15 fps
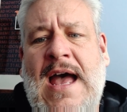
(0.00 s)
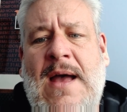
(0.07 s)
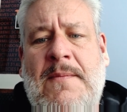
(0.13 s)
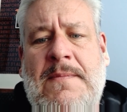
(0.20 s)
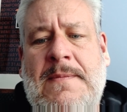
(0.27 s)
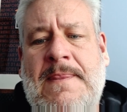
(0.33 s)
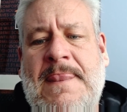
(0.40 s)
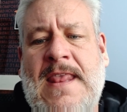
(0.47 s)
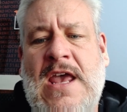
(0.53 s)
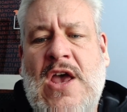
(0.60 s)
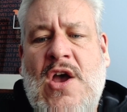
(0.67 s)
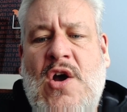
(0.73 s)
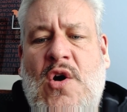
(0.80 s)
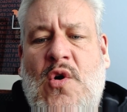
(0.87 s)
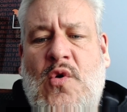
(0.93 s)

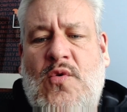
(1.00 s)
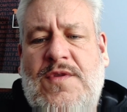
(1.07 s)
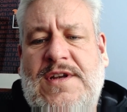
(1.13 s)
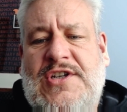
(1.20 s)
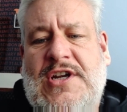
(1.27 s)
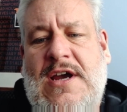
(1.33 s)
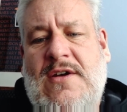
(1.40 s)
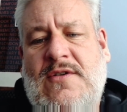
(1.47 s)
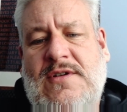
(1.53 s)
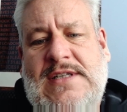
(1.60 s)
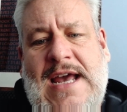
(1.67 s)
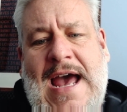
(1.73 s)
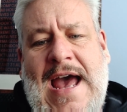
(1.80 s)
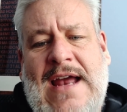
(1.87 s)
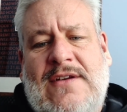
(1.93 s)
All the
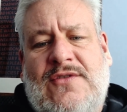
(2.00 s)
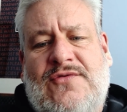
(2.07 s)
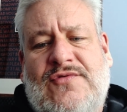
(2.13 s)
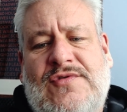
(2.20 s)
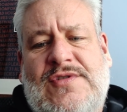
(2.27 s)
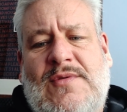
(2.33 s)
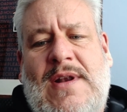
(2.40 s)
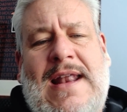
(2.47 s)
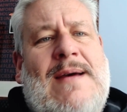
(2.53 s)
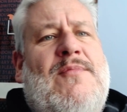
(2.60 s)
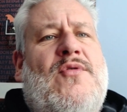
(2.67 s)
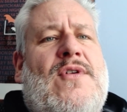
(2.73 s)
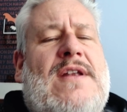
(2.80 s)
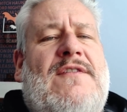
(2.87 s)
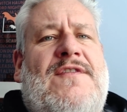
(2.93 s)
shows at Grusel
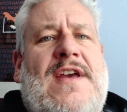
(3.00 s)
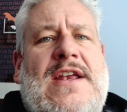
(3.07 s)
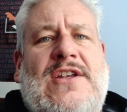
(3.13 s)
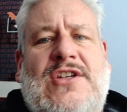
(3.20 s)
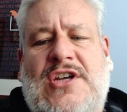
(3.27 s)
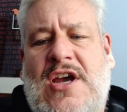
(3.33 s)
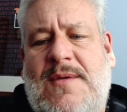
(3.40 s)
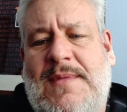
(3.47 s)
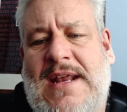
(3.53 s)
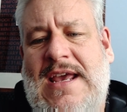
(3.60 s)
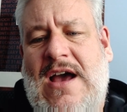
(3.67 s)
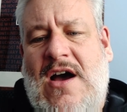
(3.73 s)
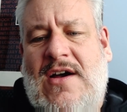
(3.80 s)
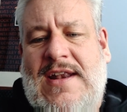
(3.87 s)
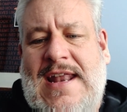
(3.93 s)
Labyrinth in
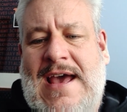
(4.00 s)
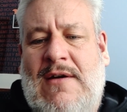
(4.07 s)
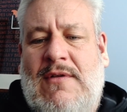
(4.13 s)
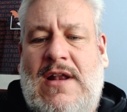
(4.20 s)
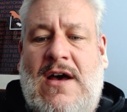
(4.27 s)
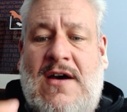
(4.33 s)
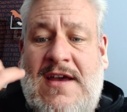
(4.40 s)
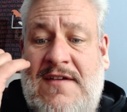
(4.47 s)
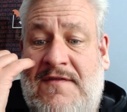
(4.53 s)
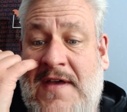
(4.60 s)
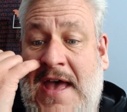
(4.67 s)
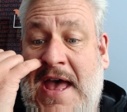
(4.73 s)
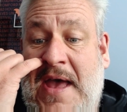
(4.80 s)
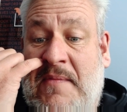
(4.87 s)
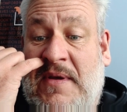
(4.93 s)
Germany are now
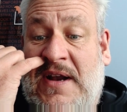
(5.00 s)
live,